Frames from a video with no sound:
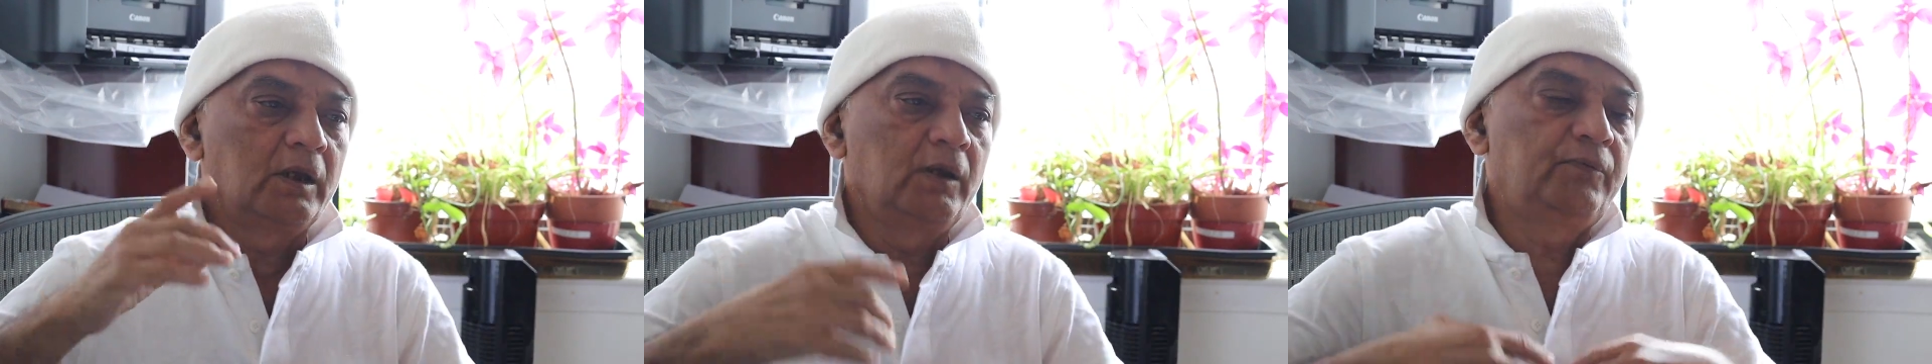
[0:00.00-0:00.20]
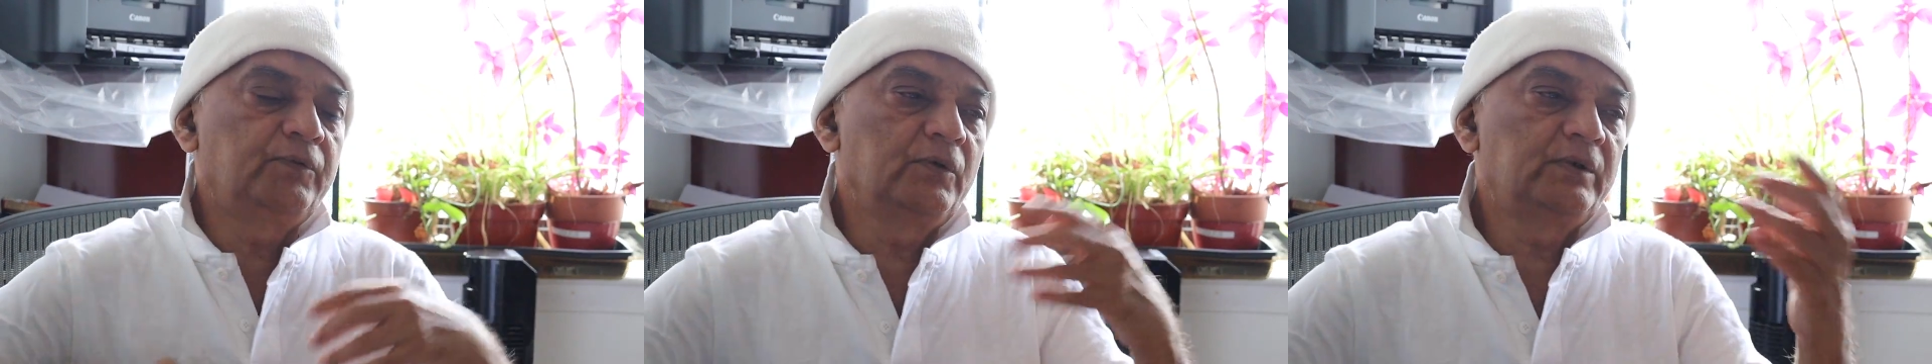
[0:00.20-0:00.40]

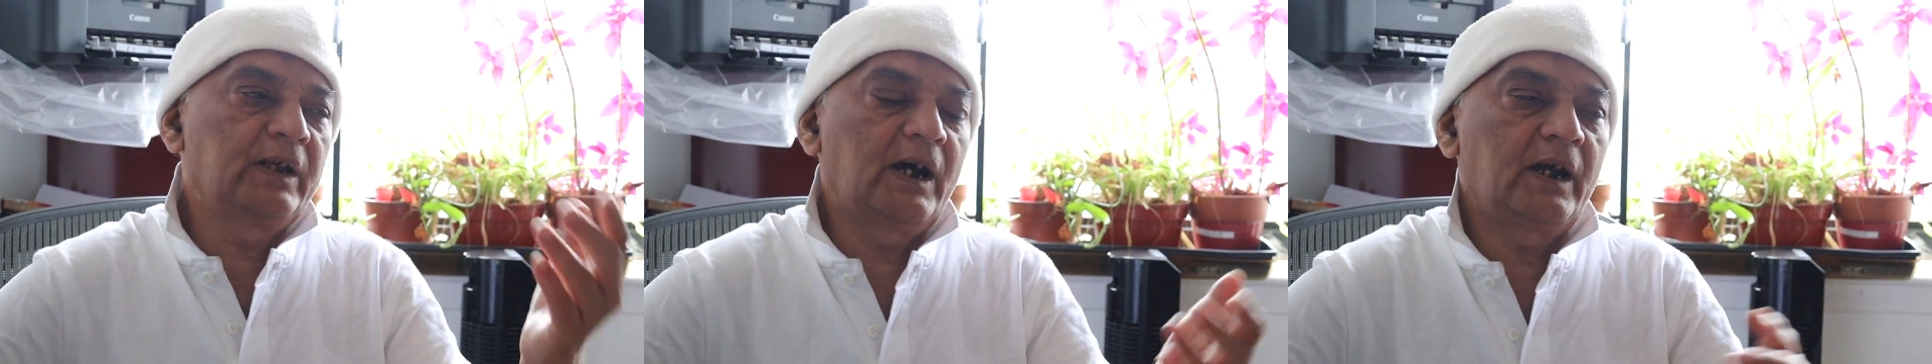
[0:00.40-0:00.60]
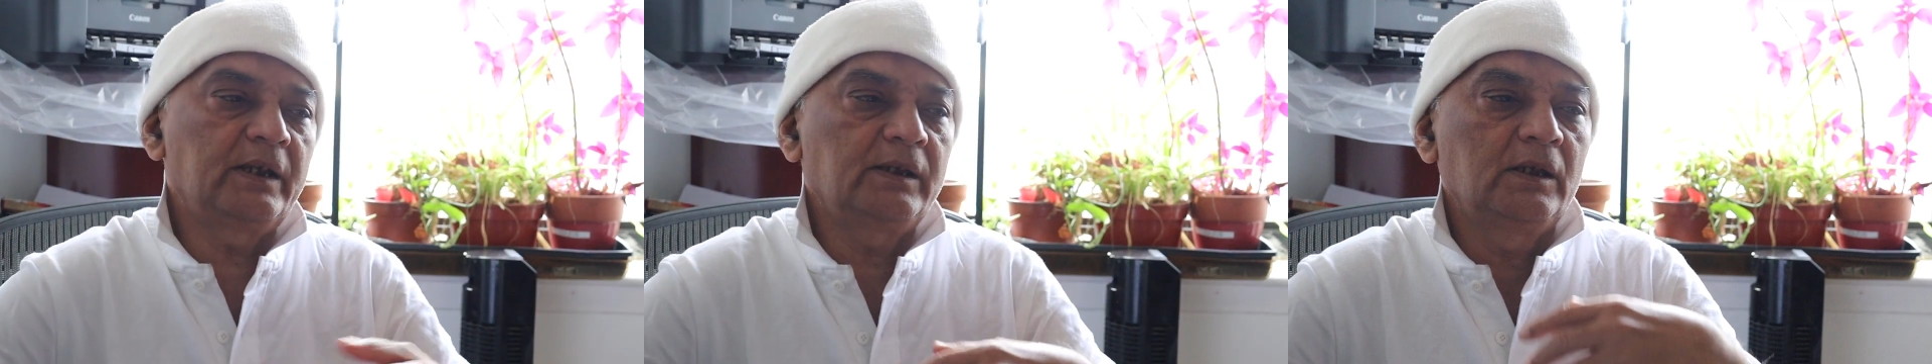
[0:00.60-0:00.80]
if you
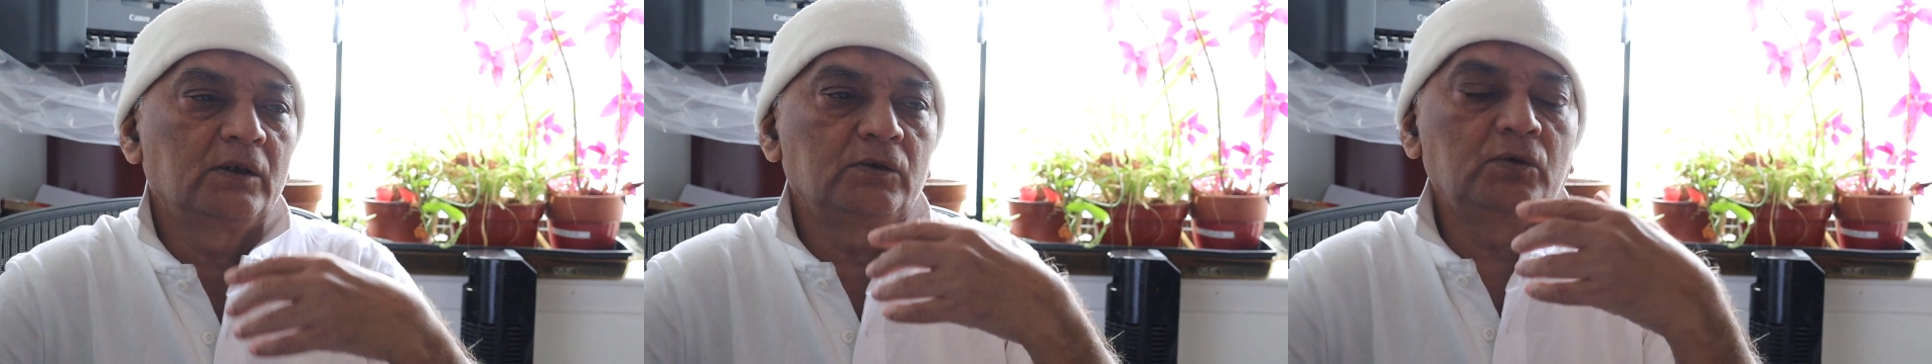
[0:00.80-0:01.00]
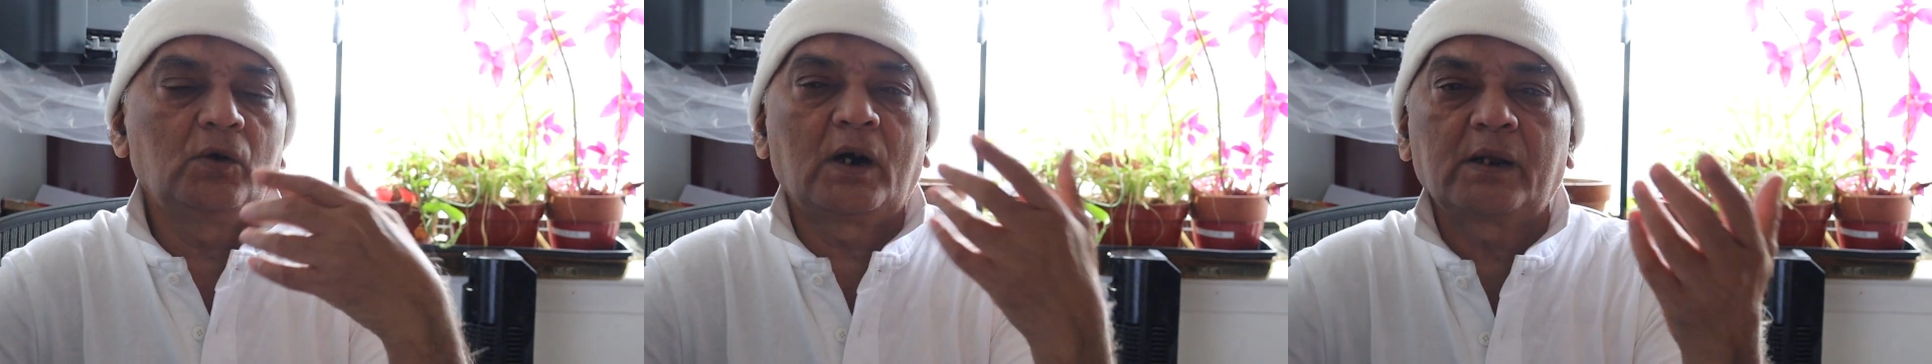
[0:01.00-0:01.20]
die,
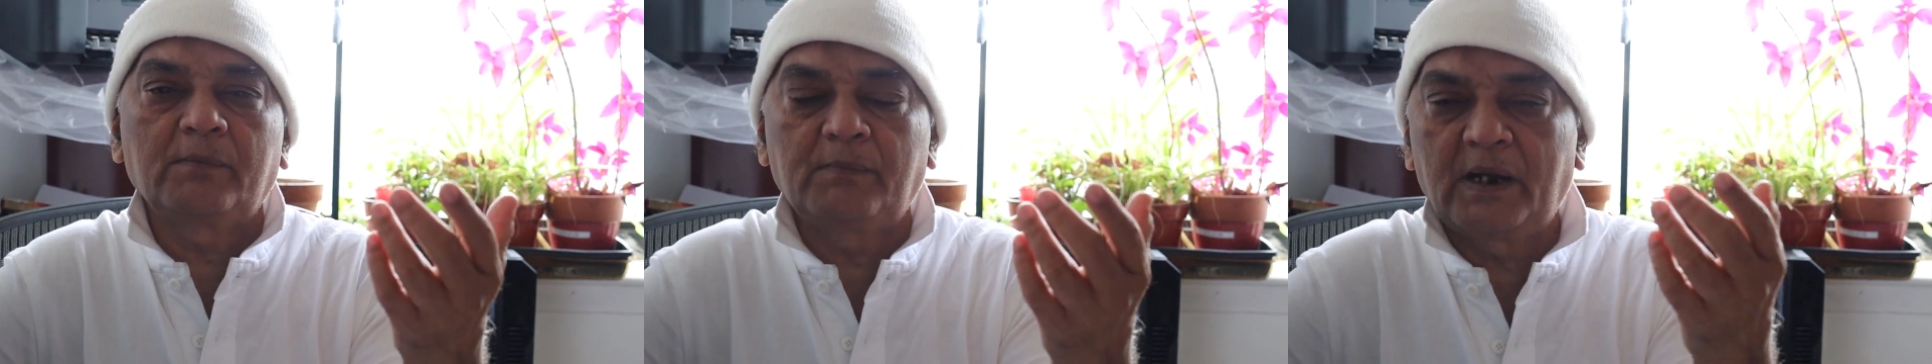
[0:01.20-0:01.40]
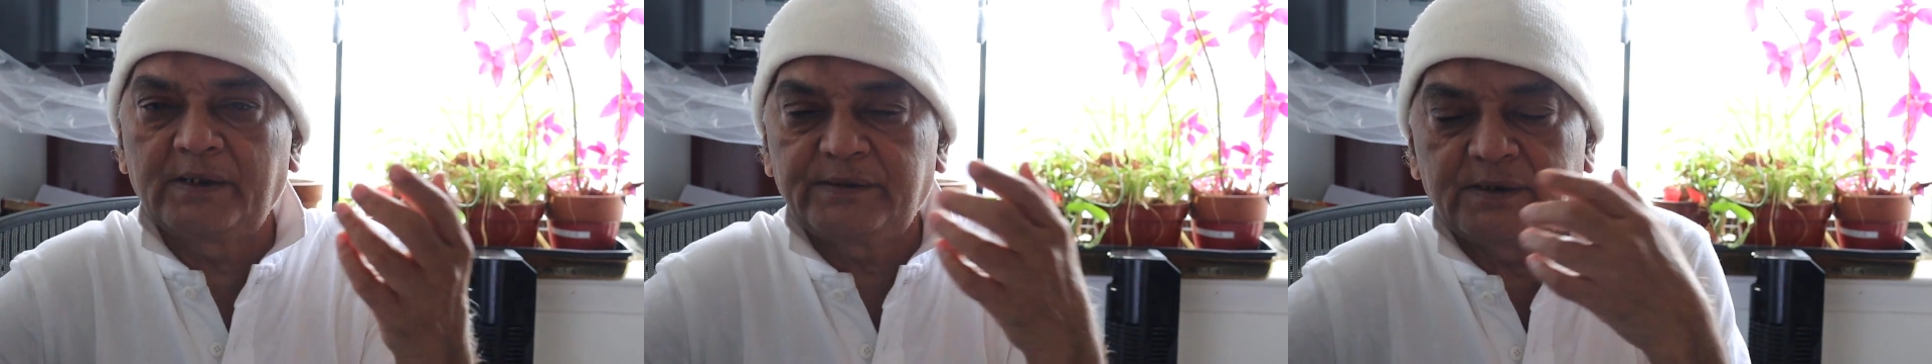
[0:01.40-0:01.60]
you are a
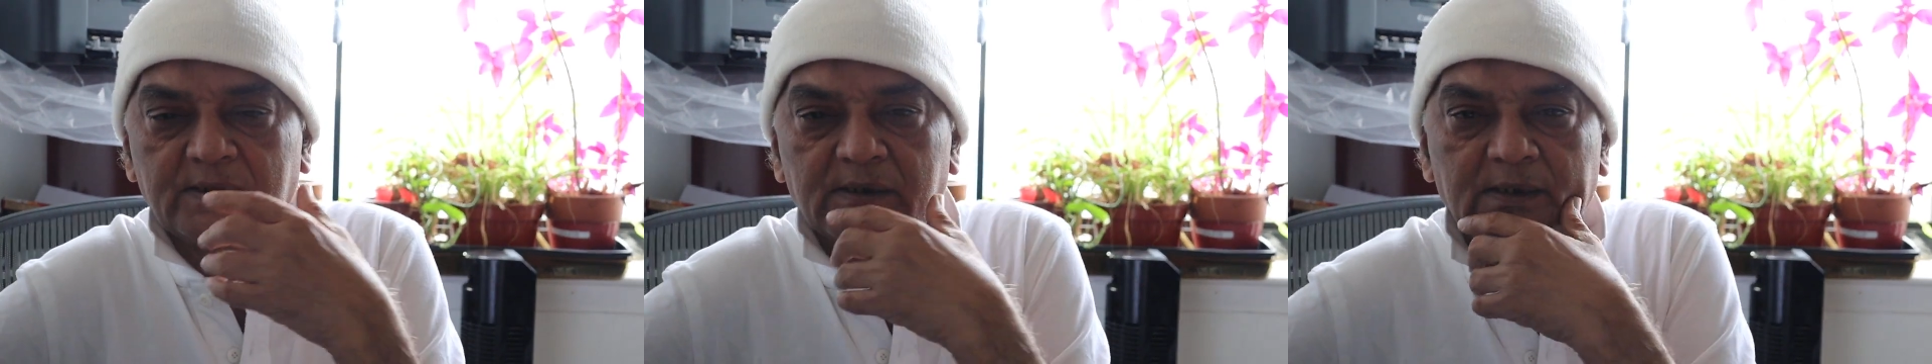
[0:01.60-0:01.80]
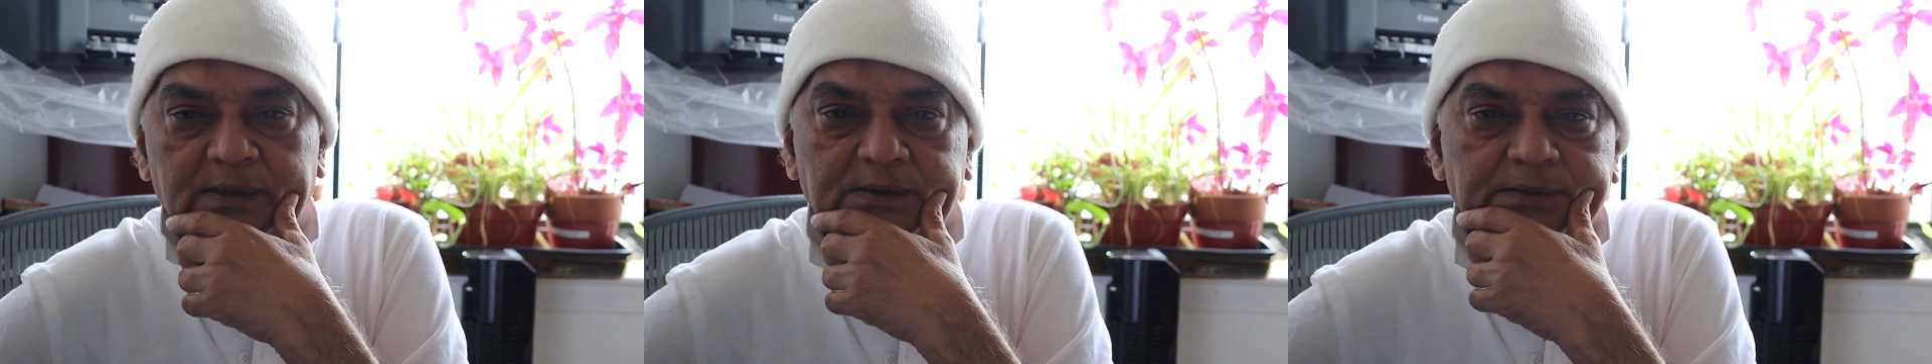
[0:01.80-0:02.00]

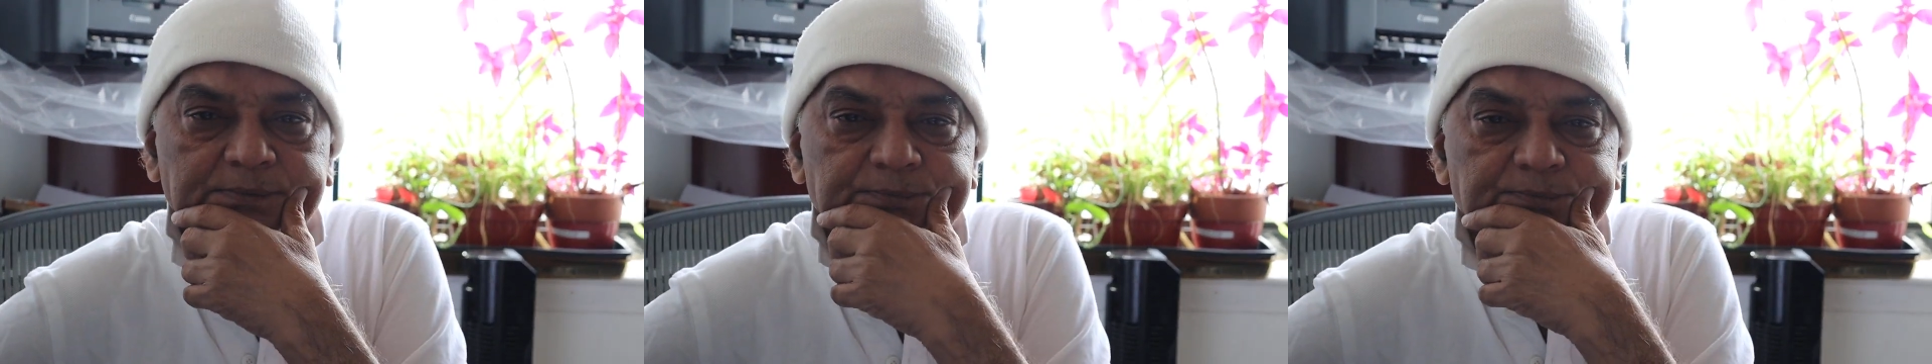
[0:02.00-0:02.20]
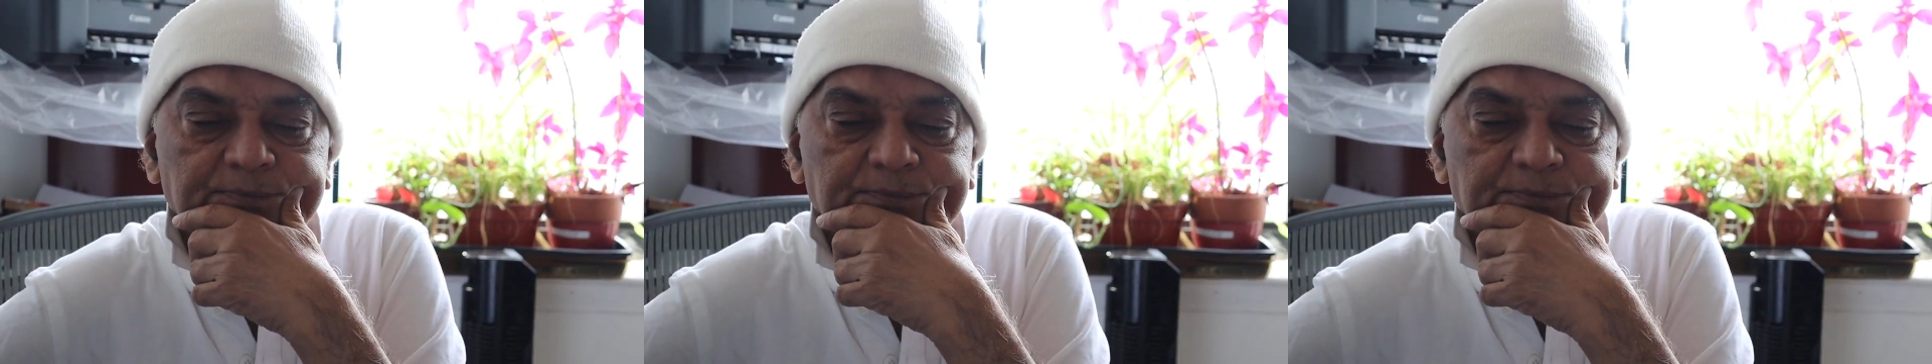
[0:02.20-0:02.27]
martyr like.